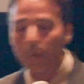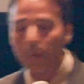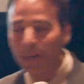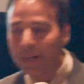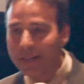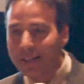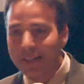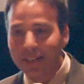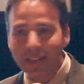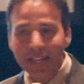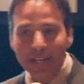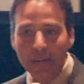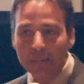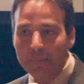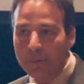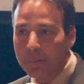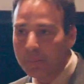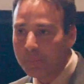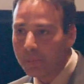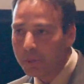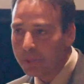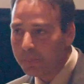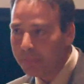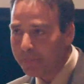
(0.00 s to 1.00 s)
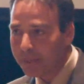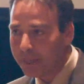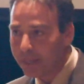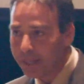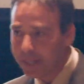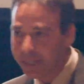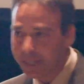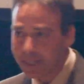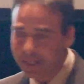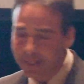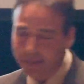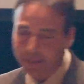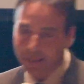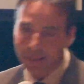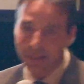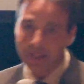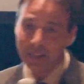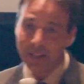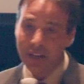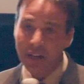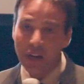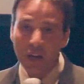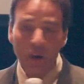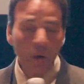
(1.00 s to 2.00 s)
Are we going to come up with
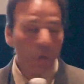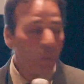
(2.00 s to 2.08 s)
plans?